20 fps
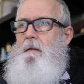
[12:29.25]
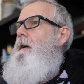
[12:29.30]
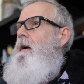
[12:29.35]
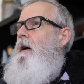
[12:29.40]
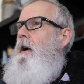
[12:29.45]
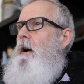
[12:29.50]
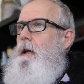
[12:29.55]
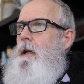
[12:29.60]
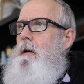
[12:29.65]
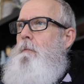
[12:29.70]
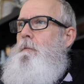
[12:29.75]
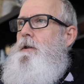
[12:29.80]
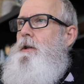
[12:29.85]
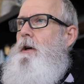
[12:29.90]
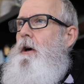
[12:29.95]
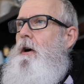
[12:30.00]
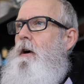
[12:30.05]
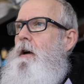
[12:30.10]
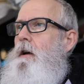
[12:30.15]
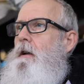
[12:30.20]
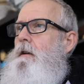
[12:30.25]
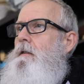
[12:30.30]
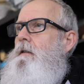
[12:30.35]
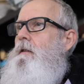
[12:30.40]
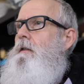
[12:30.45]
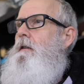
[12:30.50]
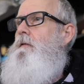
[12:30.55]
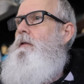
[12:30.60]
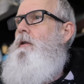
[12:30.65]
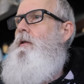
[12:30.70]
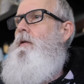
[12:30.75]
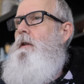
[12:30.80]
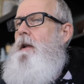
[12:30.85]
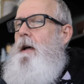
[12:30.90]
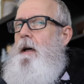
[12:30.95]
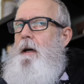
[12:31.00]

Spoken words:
I am tired of all the